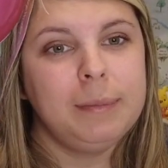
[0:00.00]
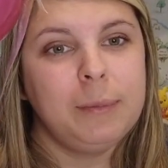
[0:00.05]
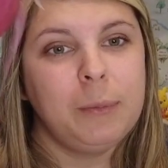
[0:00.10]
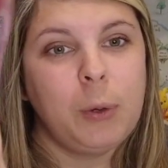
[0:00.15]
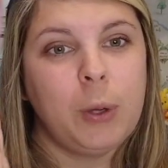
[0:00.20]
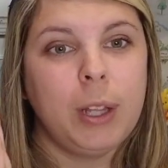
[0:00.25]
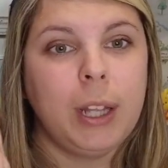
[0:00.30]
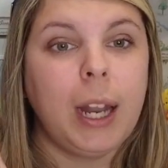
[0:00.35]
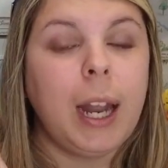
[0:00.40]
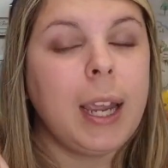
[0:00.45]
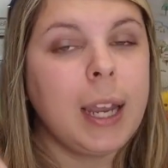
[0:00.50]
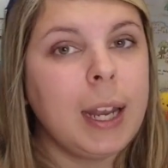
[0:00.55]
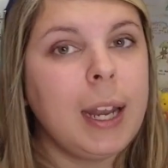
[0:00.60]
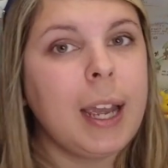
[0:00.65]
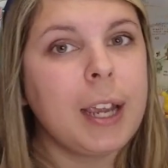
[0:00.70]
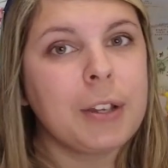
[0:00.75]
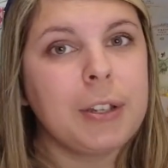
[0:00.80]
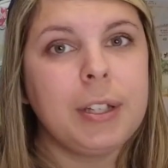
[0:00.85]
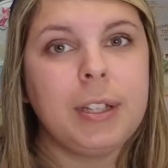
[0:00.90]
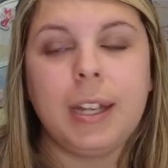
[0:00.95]
one that I can
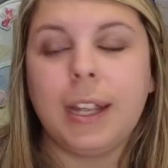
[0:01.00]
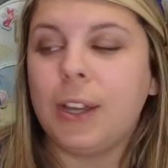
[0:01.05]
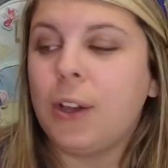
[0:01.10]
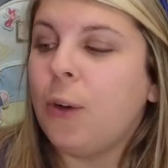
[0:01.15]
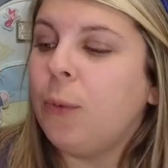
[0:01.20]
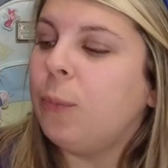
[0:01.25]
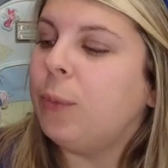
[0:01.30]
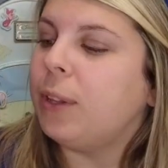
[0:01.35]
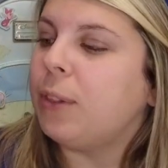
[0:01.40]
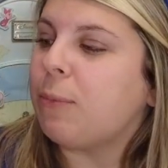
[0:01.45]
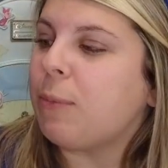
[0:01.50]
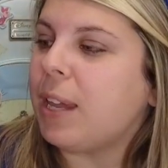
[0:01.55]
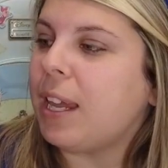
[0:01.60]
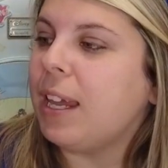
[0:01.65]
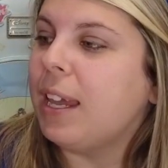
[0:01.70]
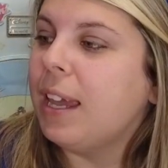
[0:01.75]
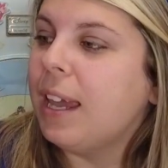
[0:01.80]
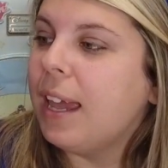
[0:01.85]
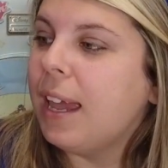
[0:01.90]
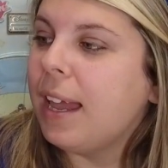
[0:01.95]
actually take home with
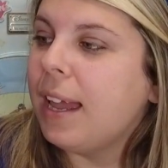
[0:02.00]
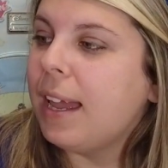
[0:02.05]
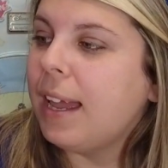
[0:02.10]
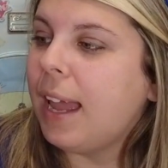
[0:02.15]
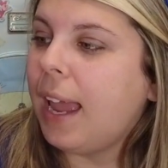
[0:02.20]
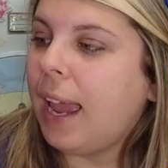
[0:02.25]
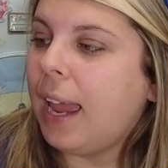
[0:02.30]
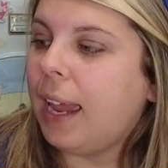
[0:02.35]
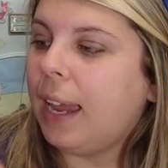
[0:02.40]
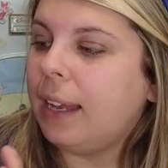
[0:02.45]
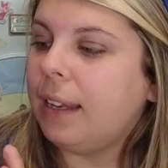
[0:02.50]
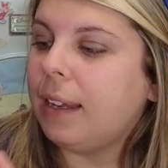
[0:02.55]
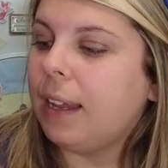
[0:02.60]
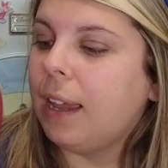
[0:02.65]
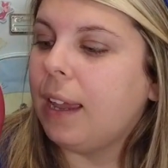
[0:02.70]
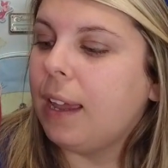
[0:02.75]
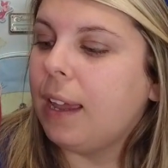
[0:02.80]
me. And